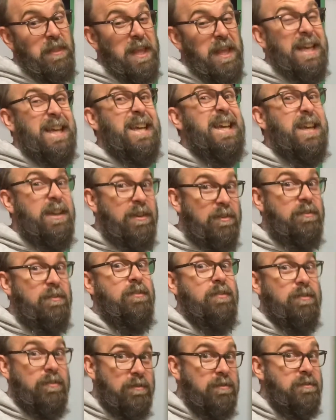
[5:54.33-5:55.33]

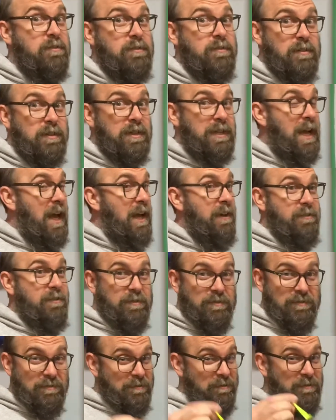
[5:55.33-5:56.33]
ease, guys,
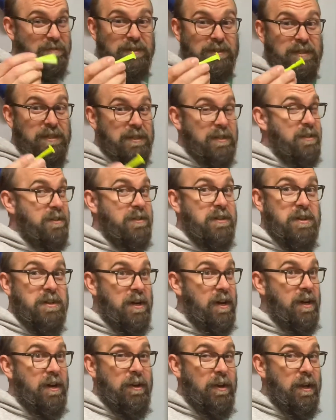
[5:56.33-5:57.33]

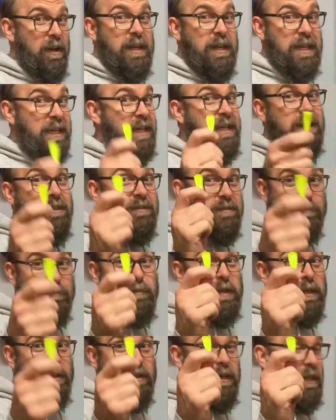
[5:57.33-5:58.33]
ease
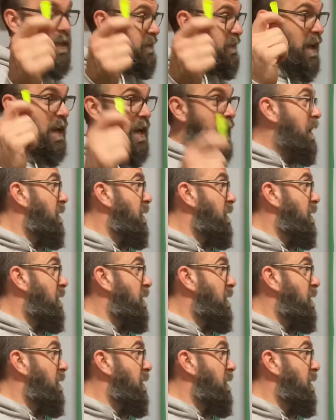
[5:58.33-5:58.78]
ability 10 out